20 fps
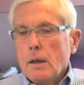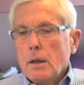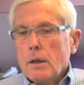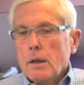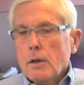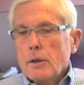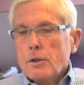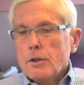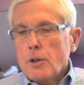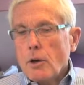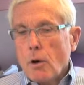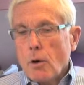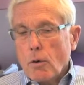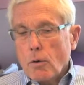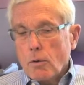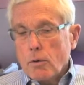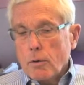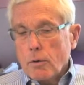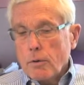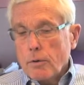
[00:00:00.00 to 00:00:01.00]
So
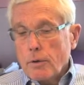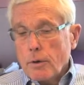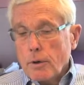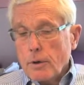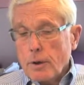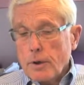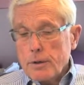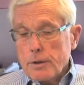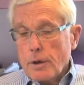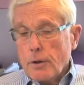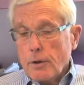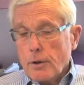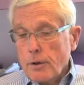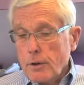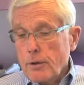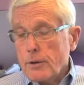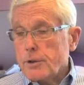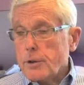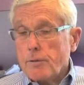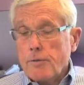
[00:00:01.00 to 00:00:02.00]
there is a
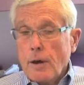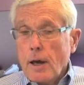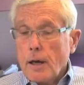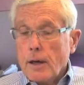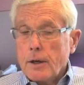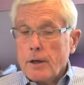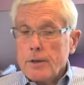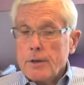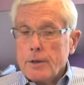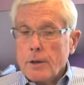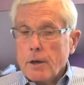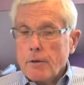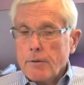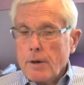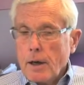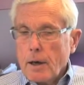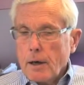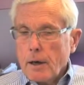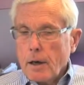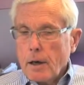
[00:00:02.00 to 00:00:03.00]
huge advantage
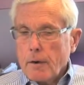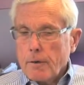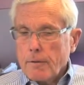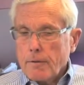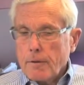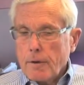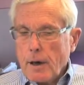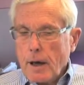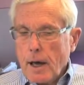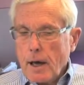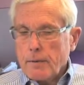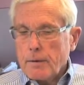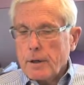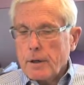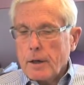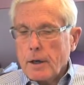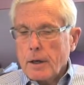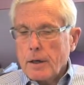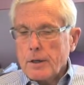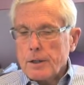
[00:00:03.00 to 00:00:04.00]
of having
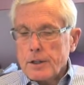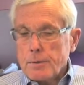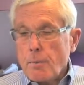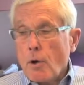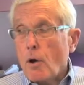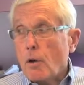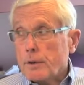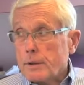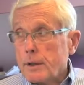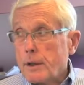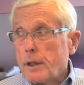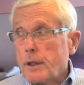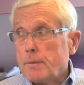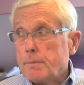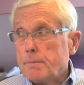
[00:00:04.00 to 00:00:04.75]
a small team,